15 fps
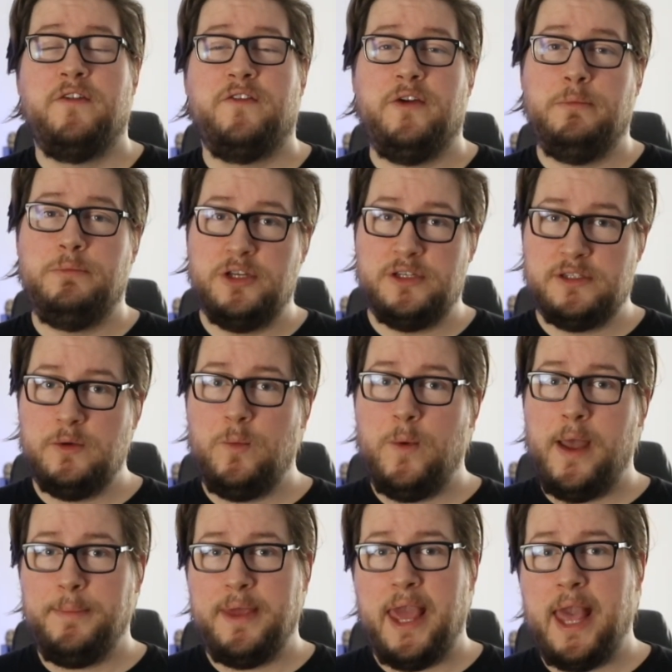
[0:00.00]
from just a
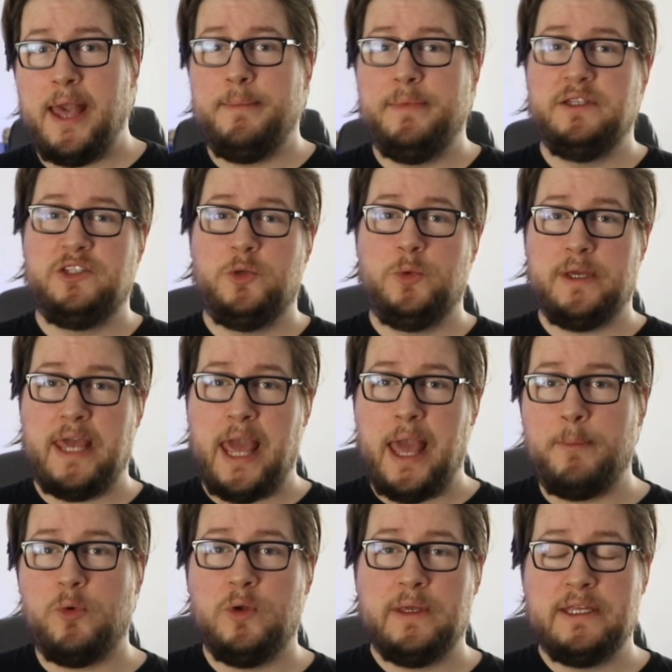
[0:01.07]
webcam to a
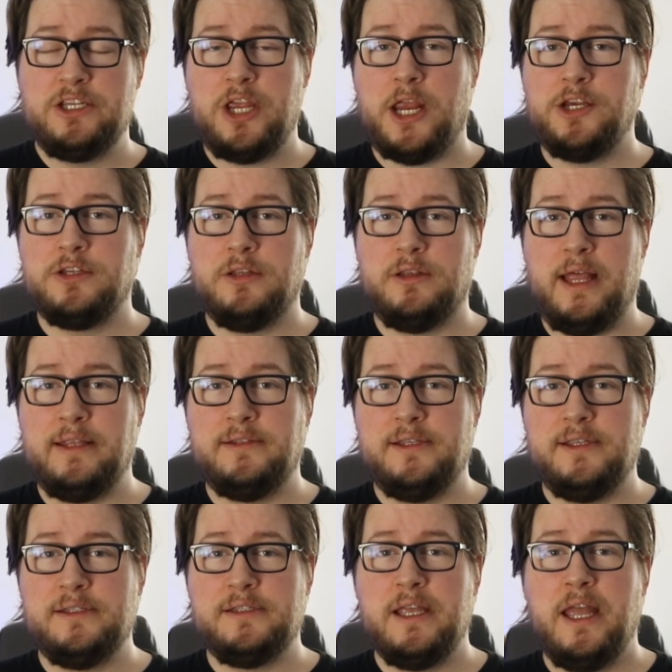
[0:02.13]
camera where you can change the
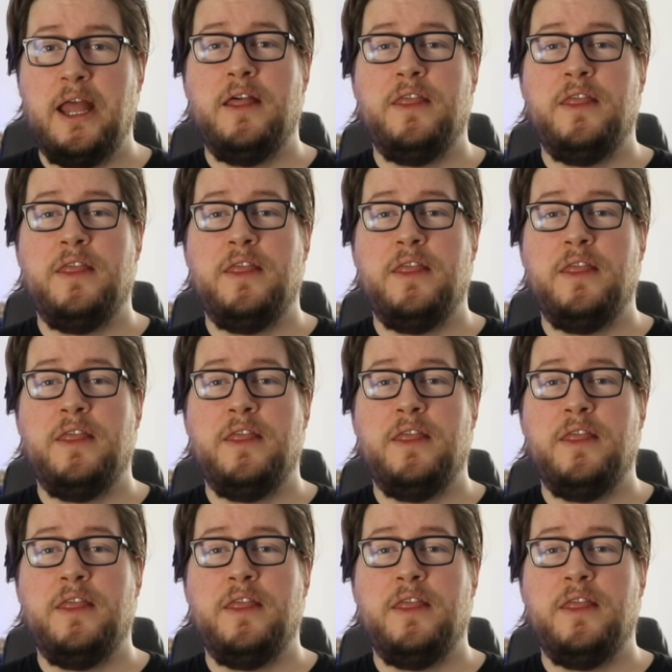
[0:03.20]
lenses,